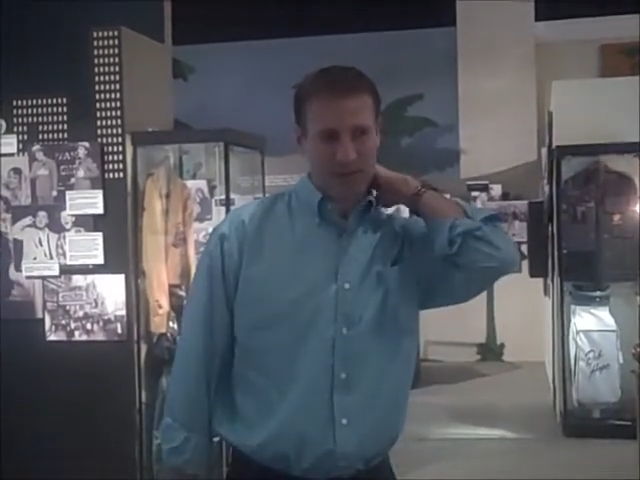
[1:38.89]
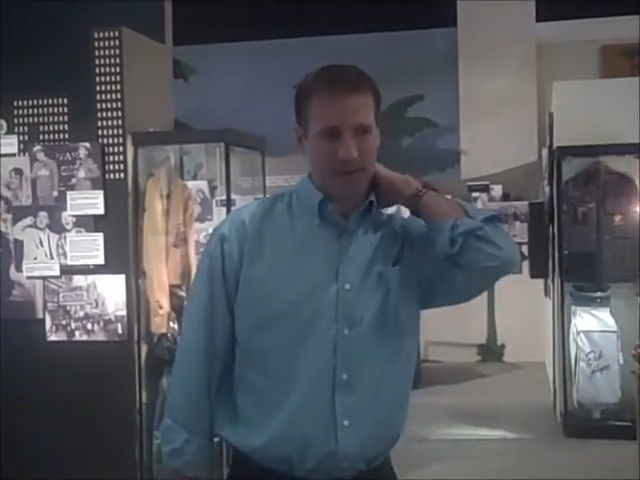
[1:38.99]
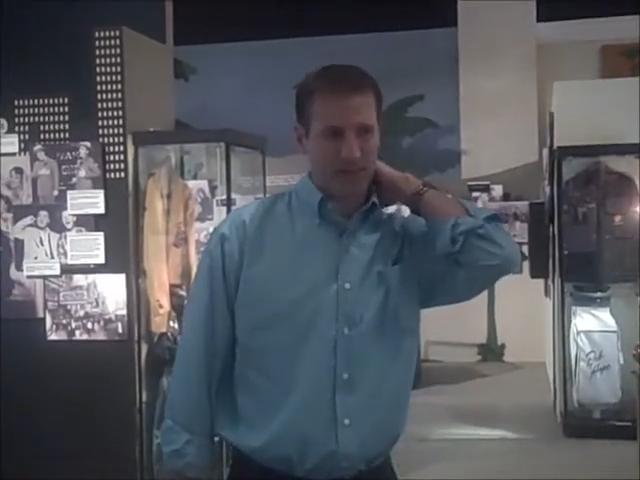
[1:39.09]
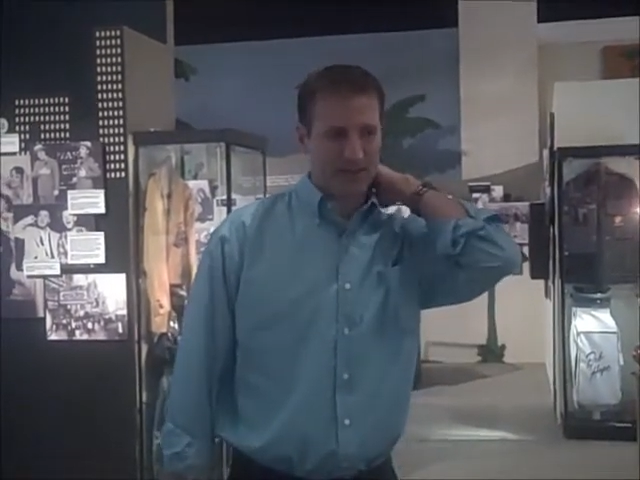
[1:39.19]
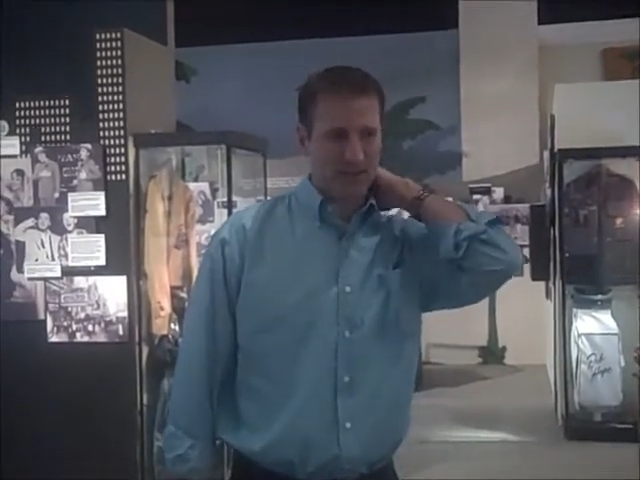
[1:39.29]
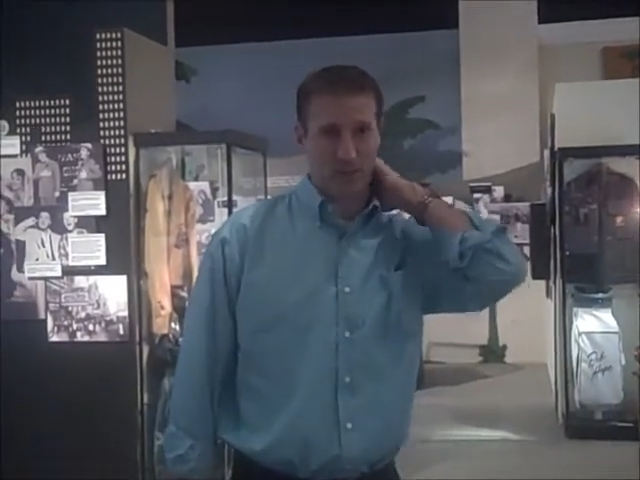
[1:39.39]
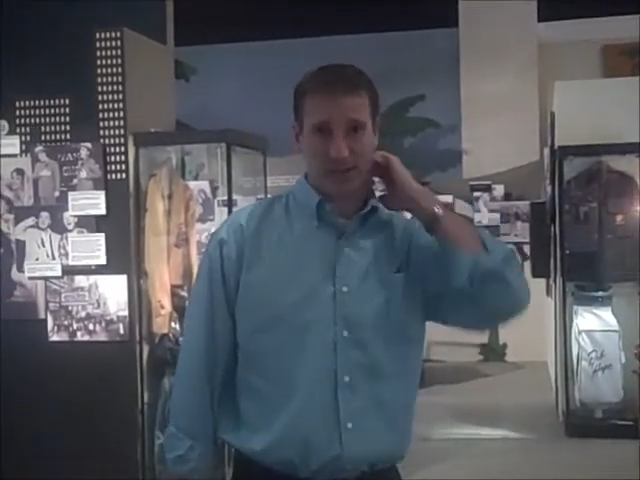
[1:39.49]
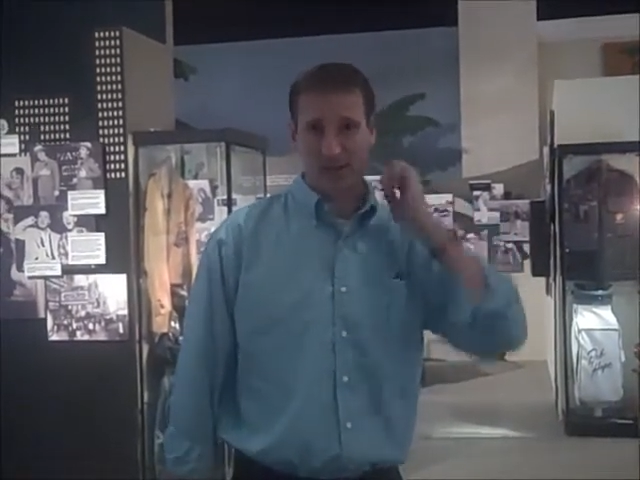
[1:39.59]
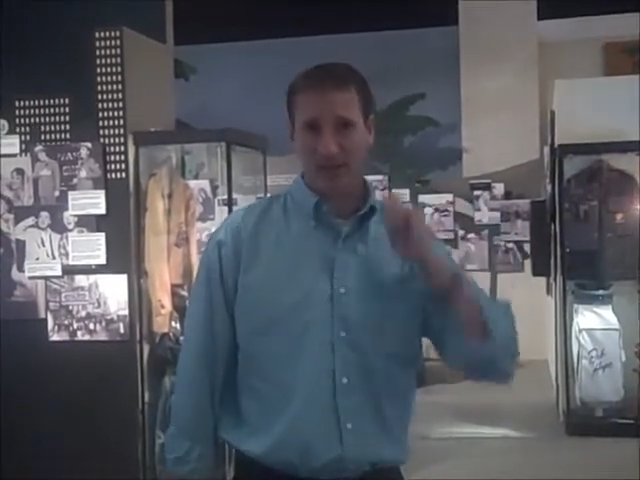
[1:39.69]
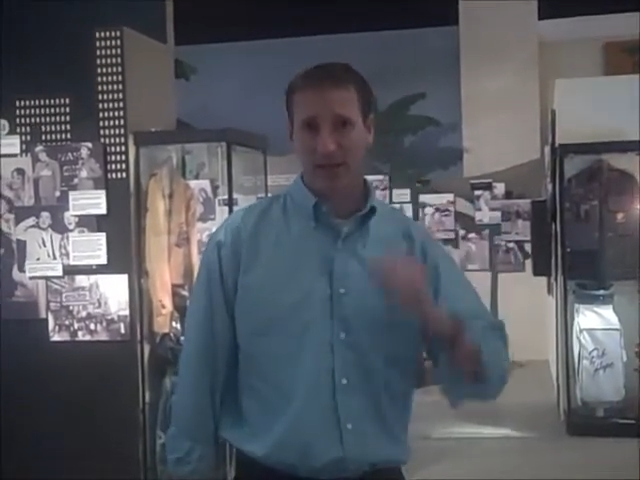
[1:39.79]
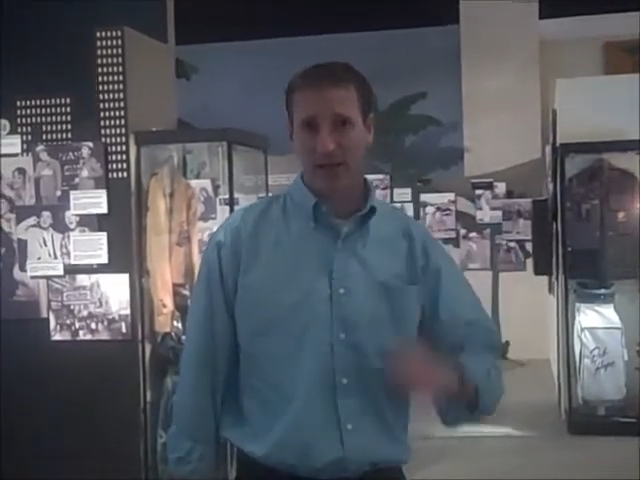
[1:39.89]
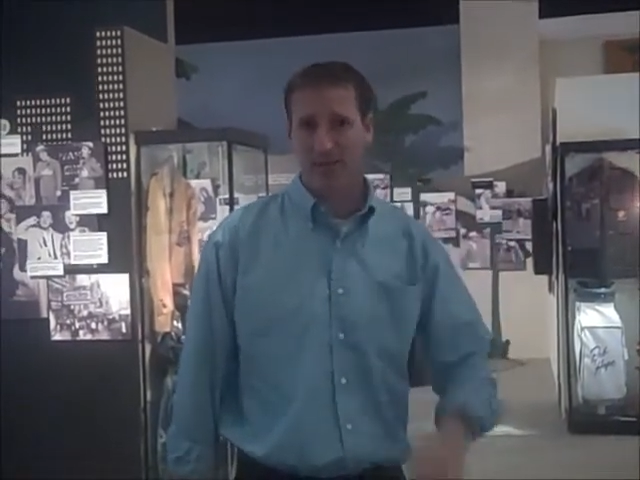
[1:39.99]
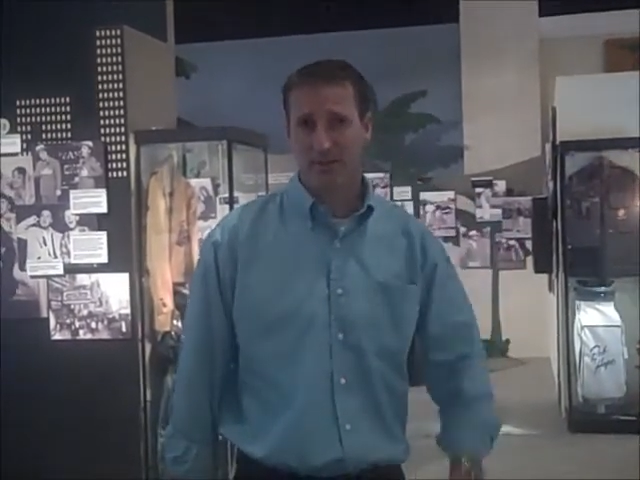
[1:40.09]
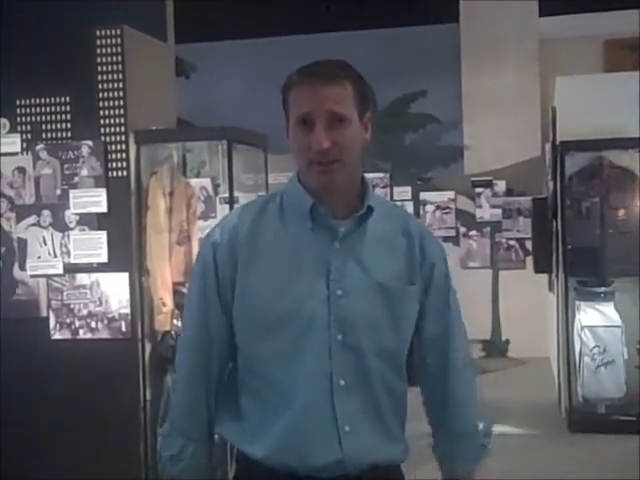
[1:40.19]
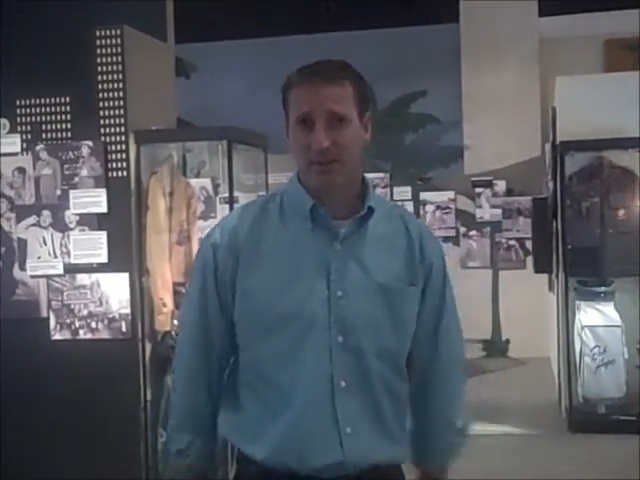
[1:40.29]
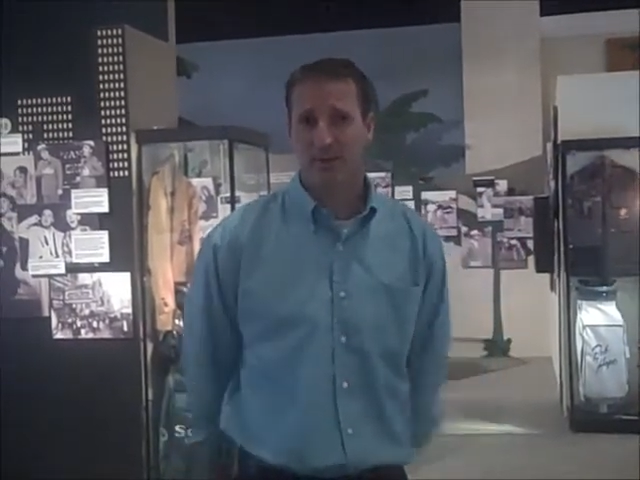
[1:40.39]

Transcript: He passed away in 2003,